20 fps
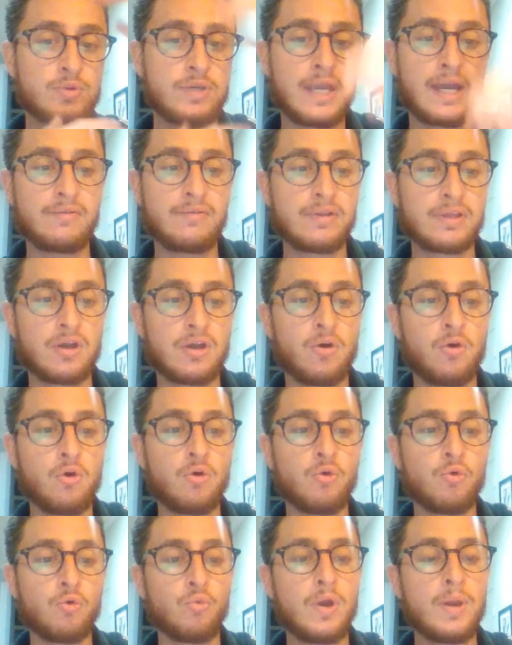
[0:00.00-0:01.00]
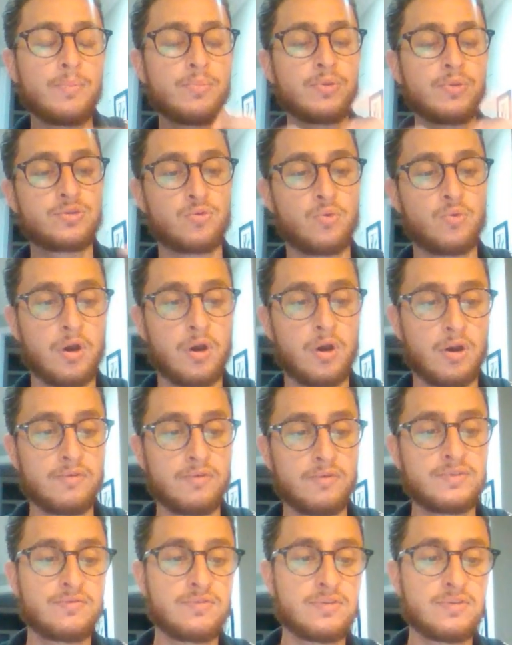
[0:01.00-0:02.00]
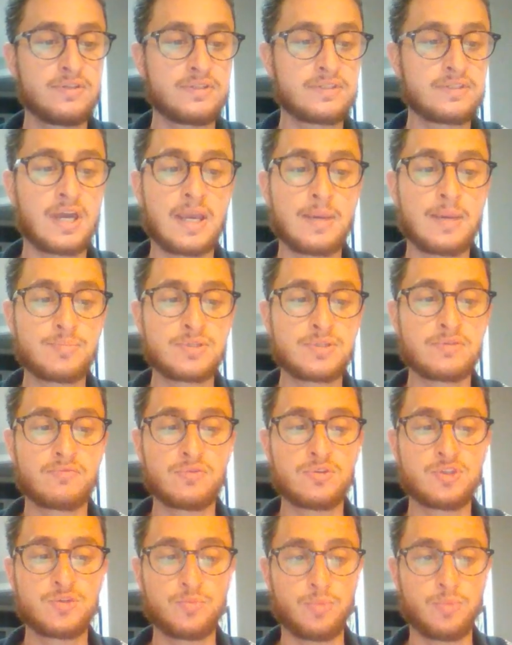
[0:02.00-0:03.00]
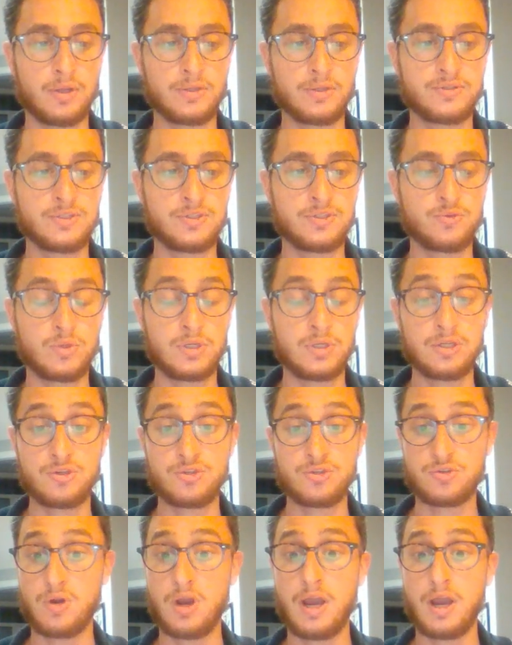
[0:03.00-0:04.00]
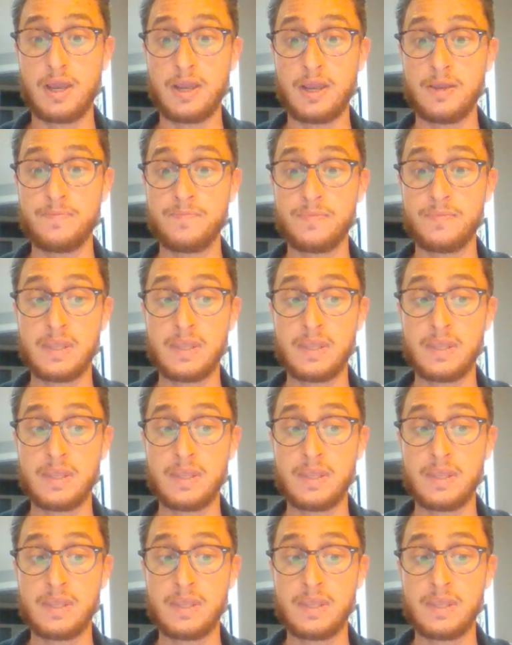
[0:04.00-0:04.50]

we have like a whole repertoire of different types of responses we can try.